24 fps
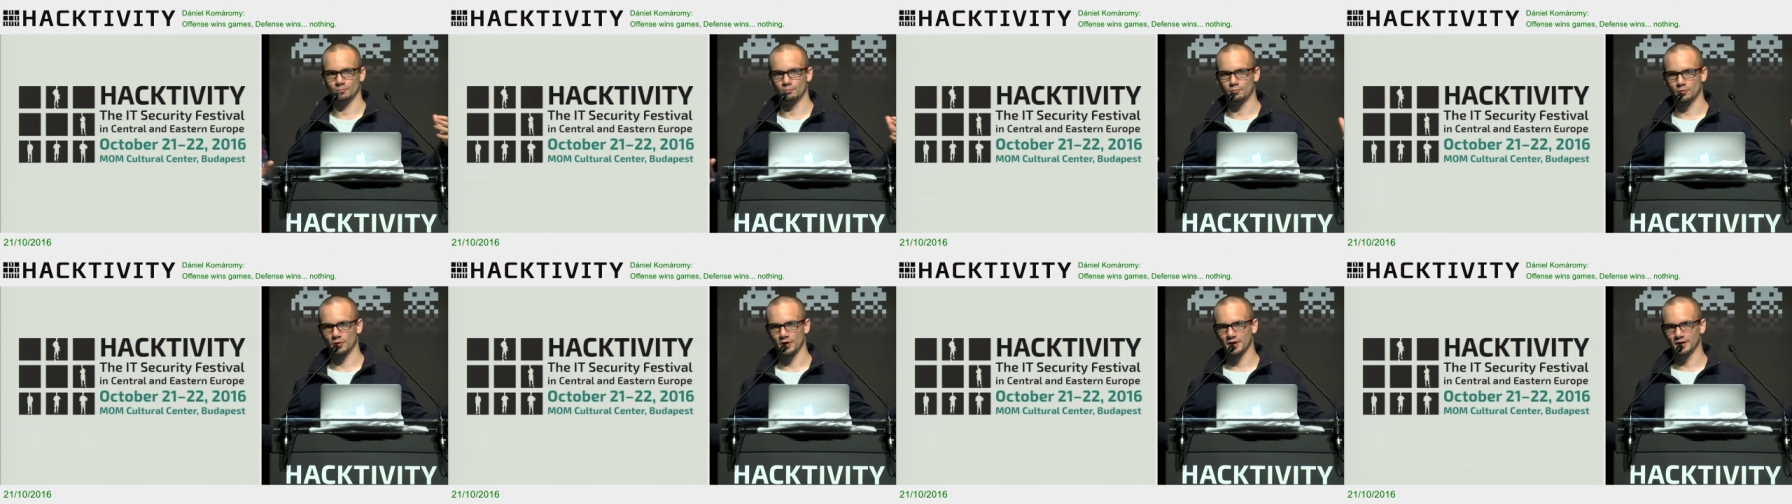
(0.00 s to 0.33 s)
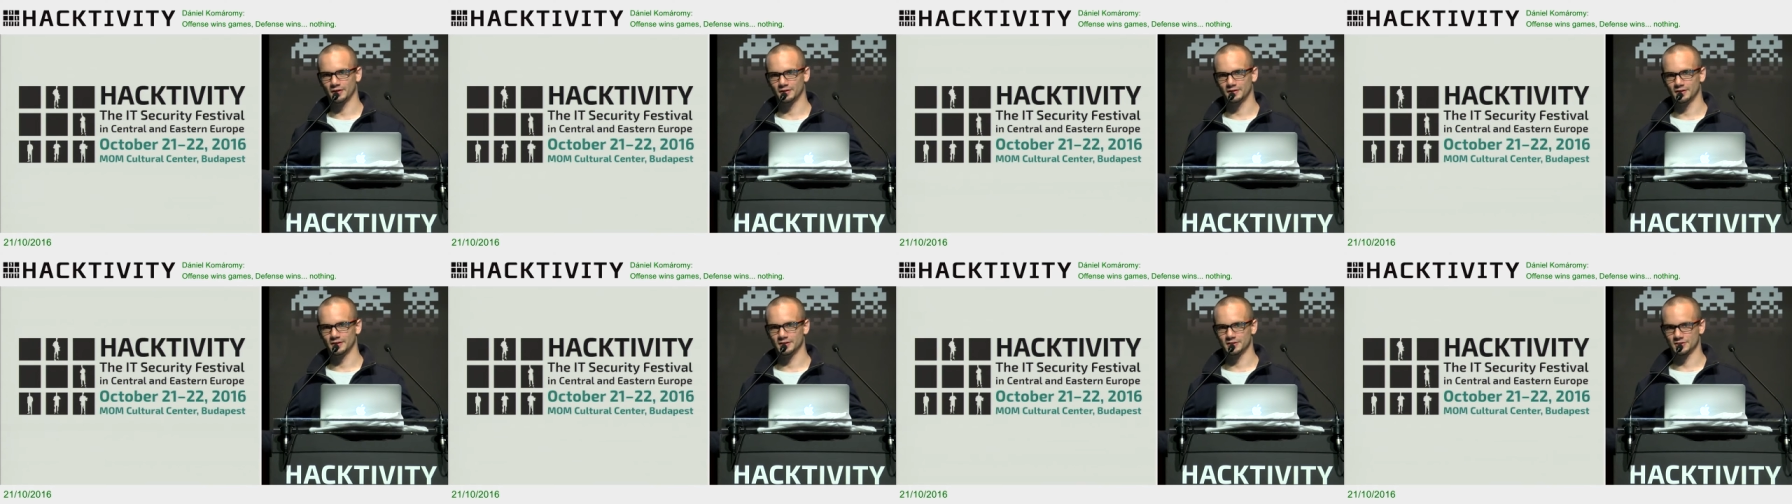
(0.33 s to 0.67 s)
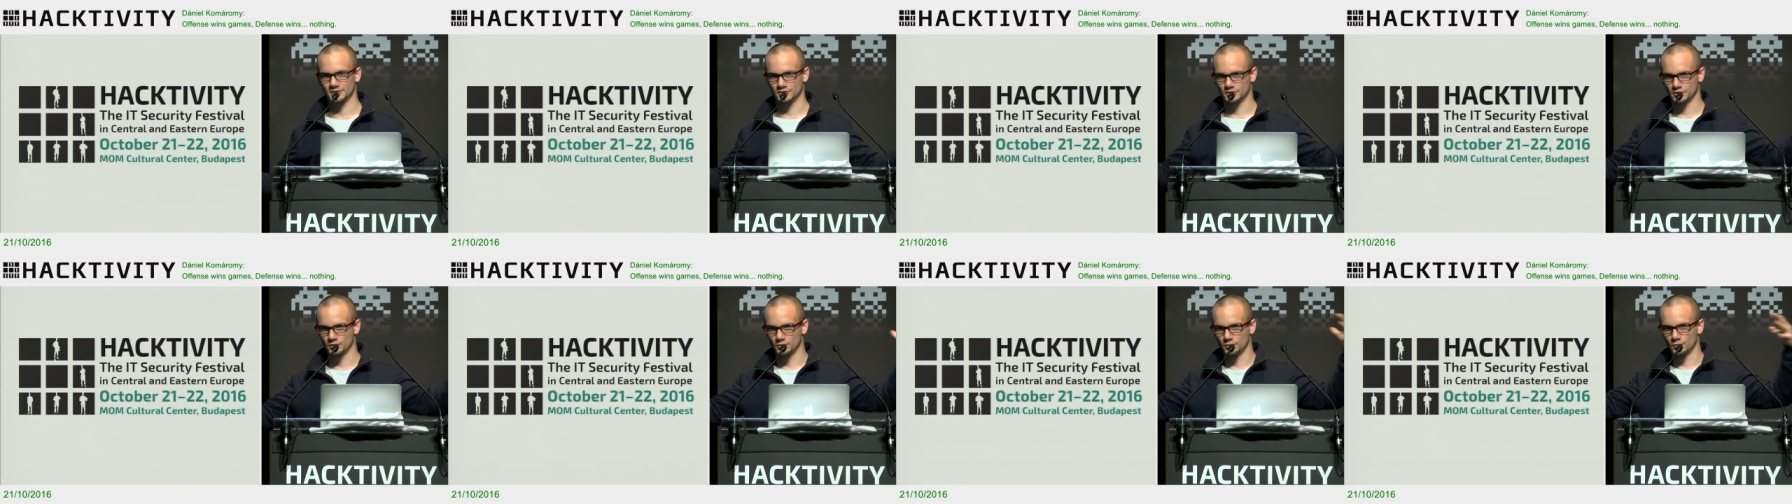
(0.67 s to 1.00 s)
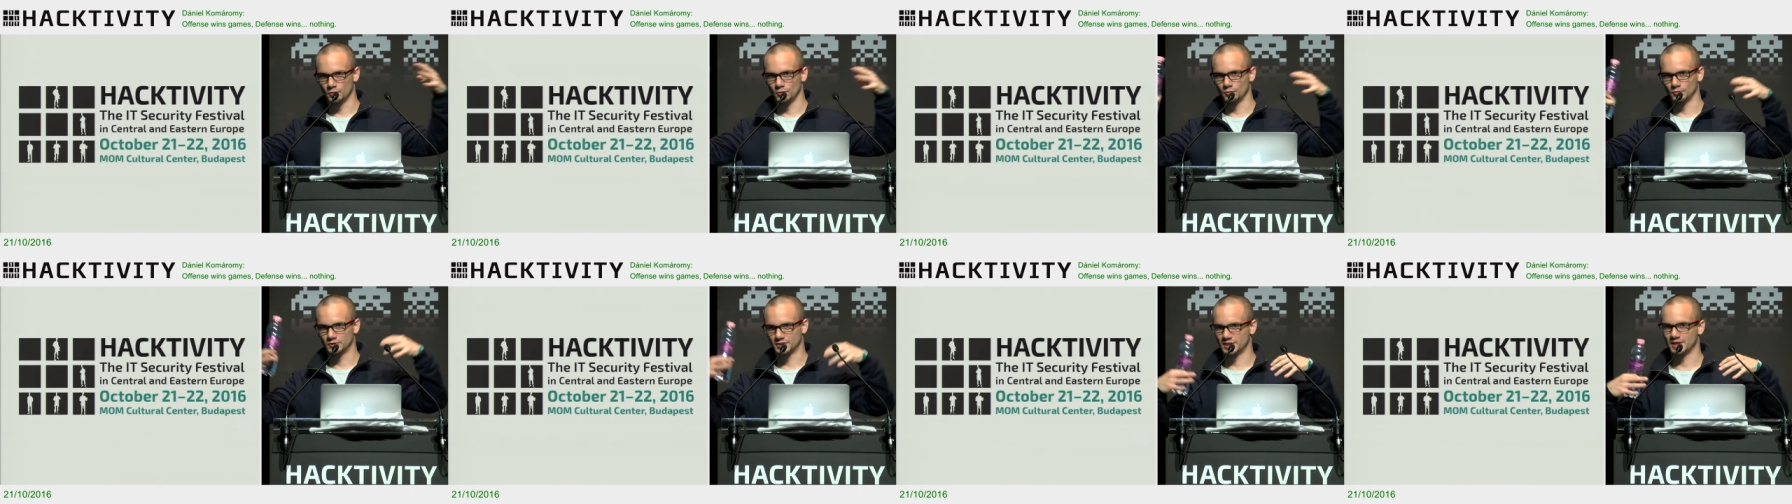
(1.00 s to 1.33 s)
bring these
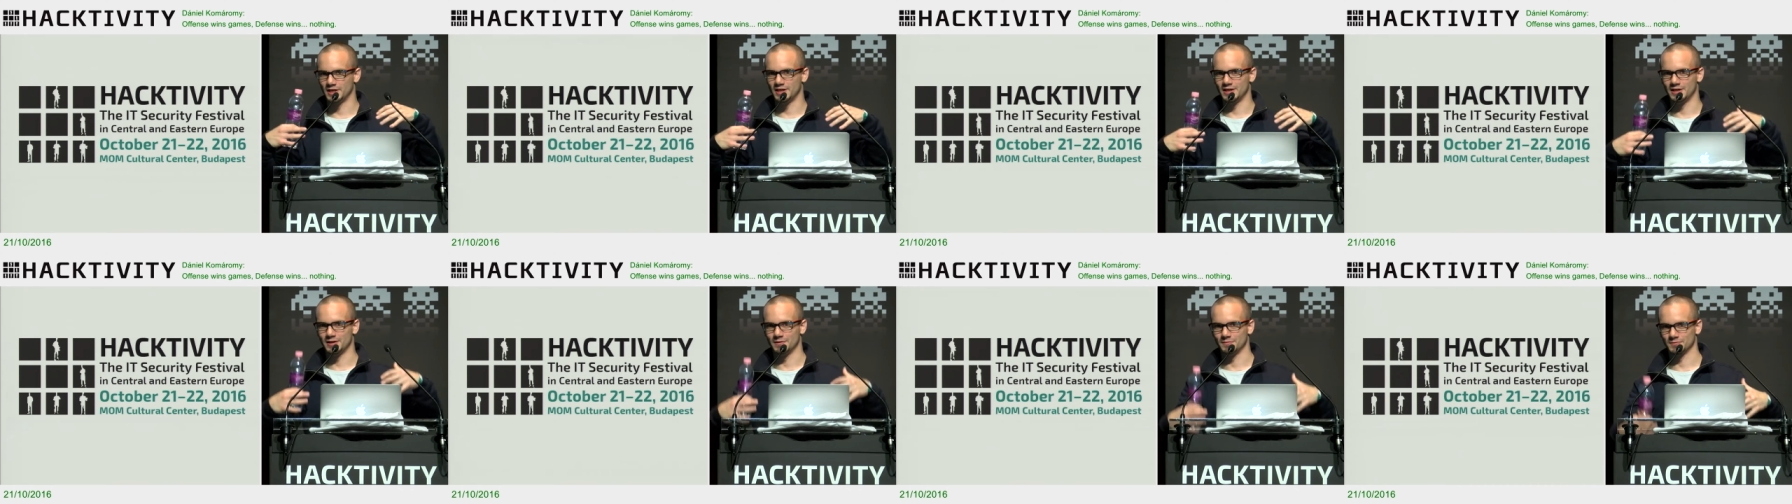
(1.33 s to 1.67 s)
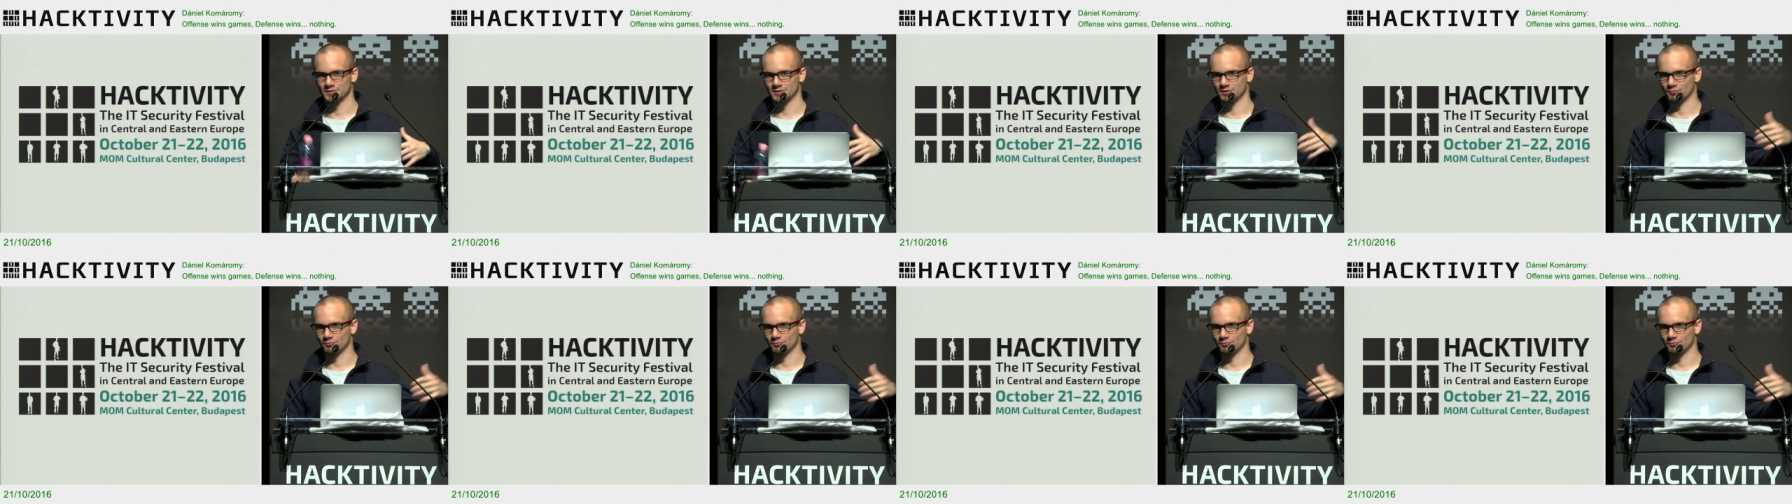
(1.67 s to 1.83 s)
two teams,